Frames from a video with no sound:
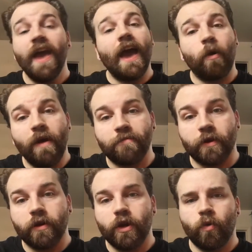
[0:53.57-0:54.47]

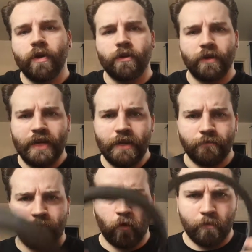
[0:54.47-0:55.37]
However, when you're heat
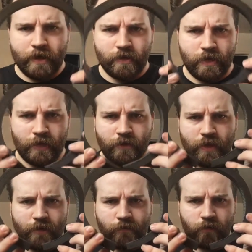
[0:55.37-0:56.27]
forming like
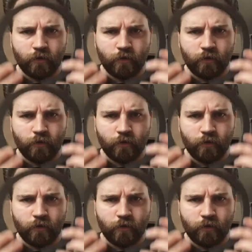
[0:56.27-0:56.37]
this,